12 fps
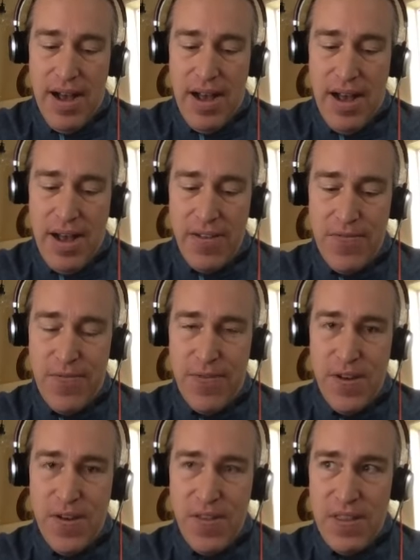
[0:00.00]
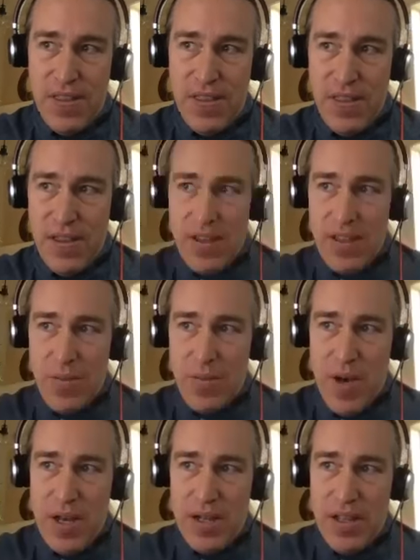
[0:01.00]
I fear that the
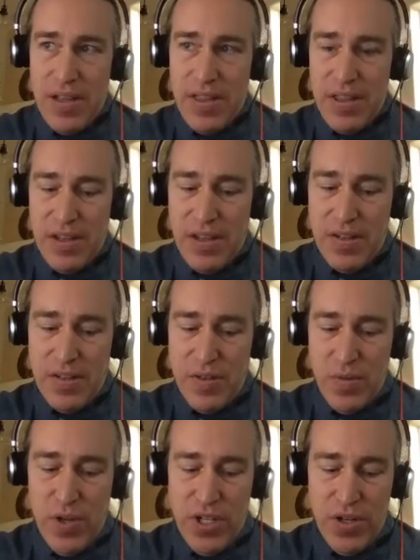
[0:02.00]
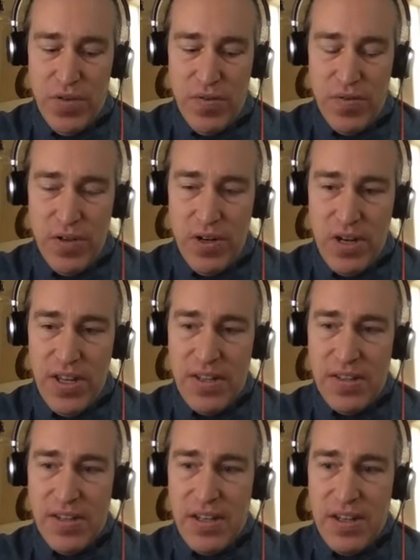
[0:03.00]
monolithic switchover
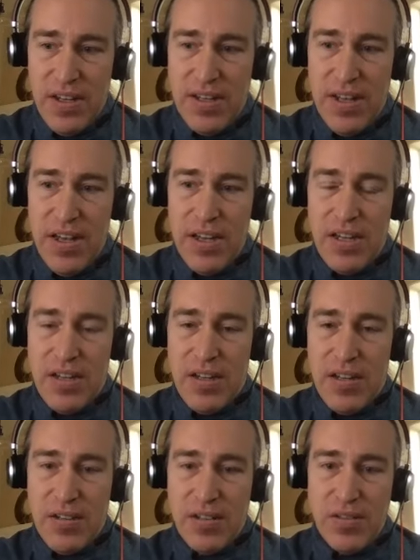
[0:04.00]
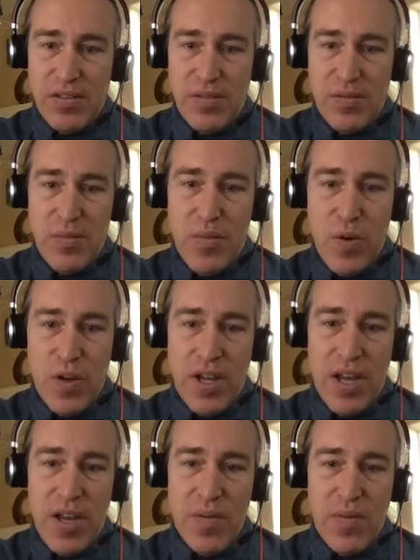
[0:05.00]
is going to take more
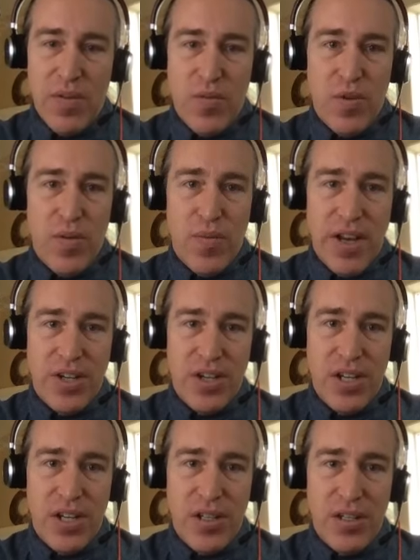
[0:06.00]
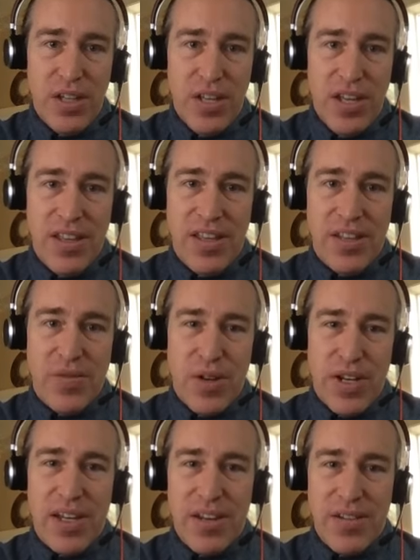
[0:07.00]
time than we're imagining. That's why
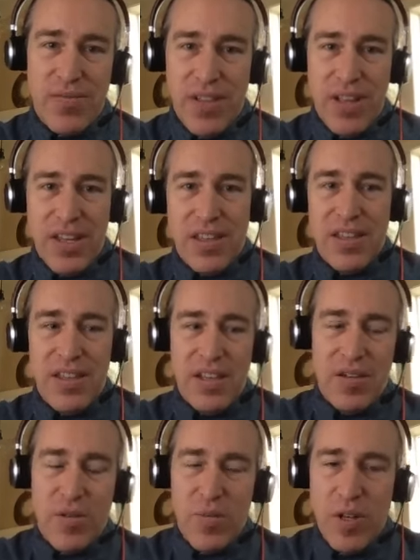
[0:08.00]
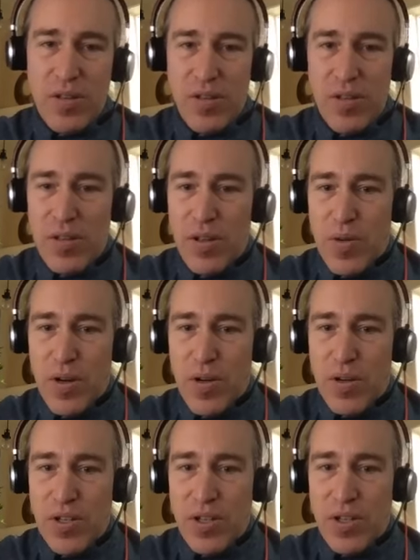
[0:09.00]
I kind of like the incremental
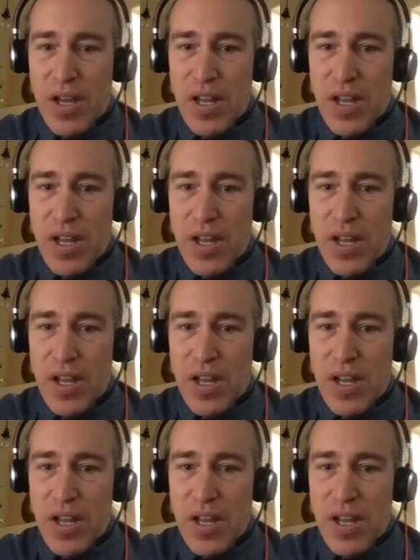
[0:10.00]
approach.